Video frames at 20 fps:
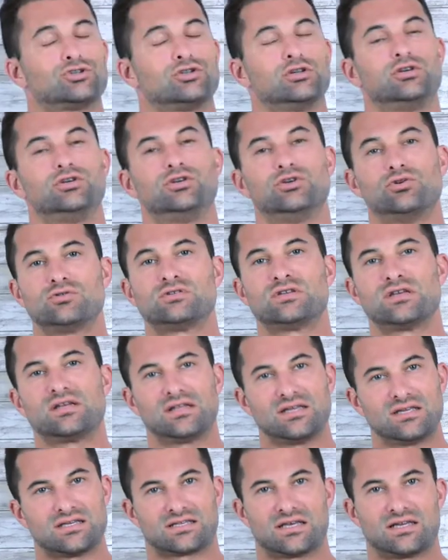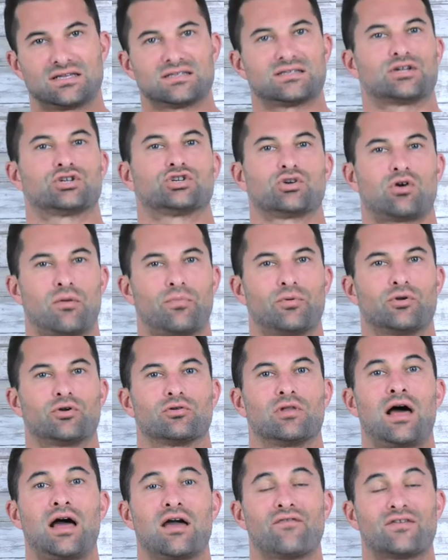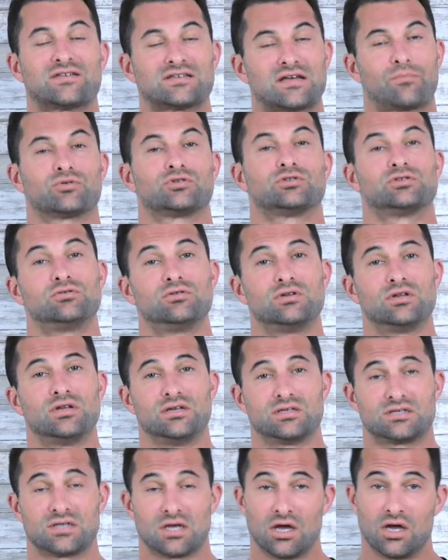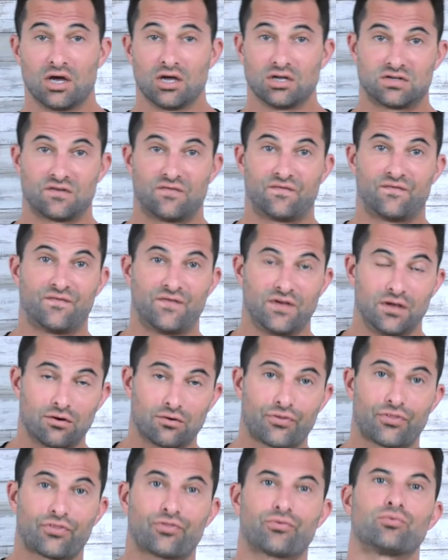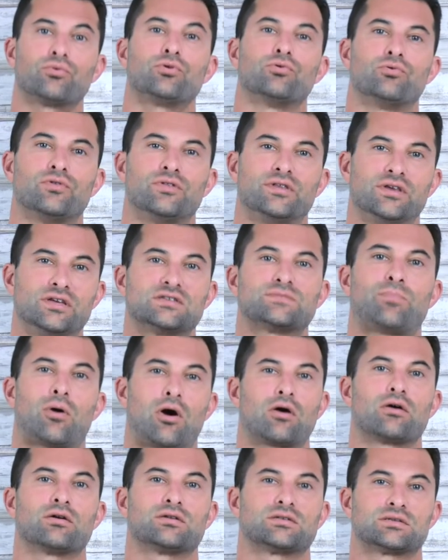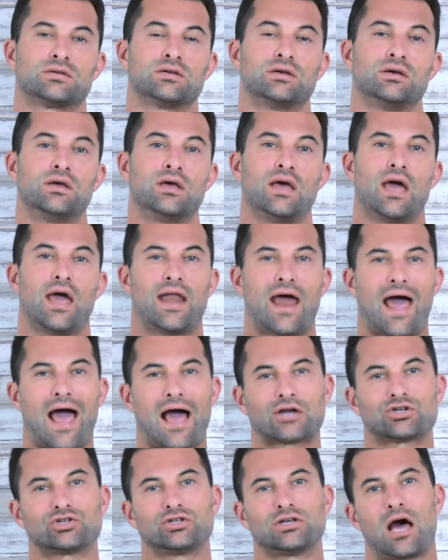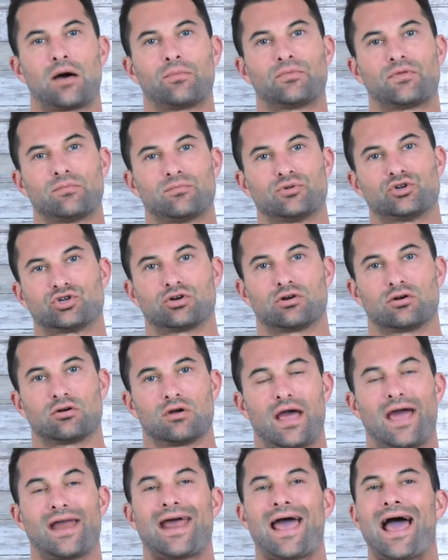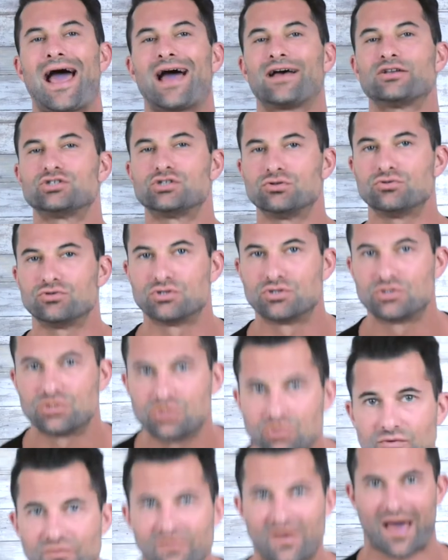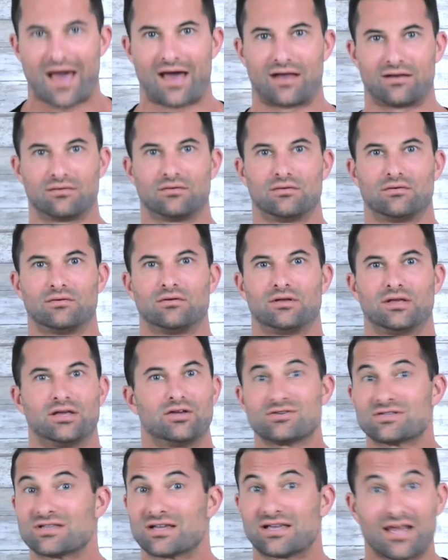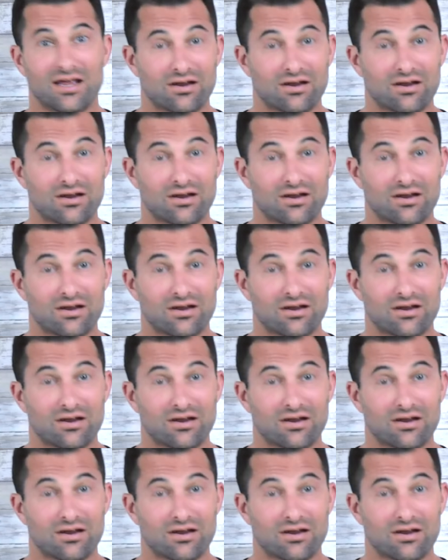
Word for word: actually using these things that show up in your life as opportunities to feel through these parts and actually help them mature. And as you do that, here's the